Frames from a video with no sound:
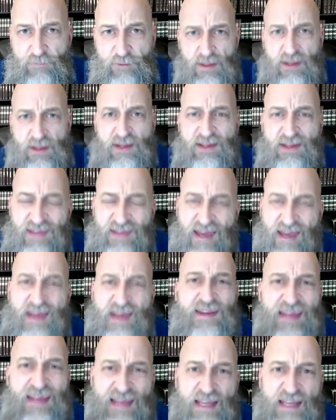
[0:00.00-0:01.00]
Yet
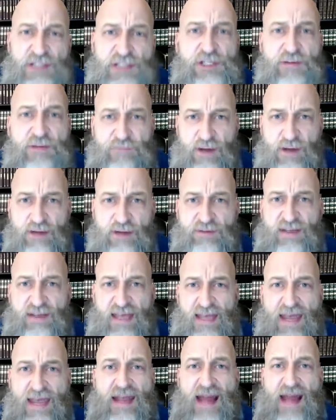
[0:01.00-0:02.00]
each of us can
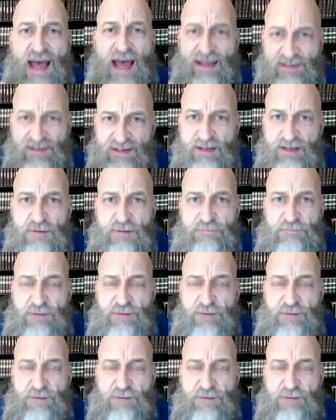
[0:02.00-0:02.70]
identify